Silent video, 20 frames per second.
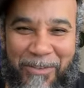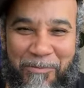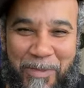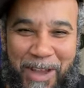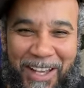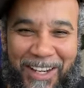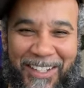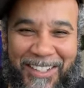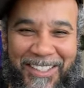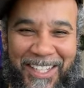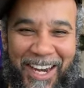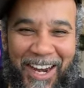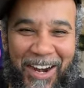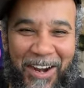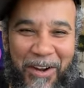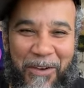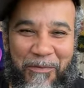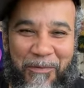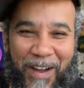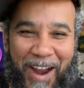
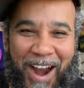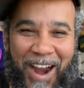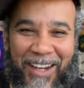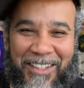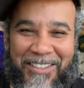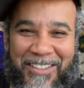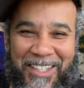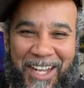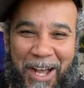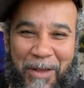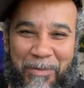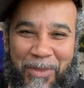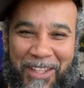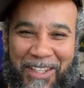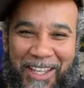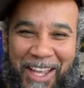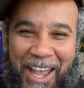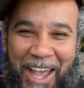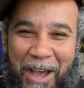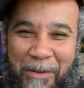Military fire. Stop the
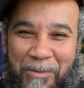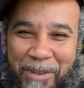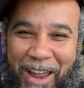cap.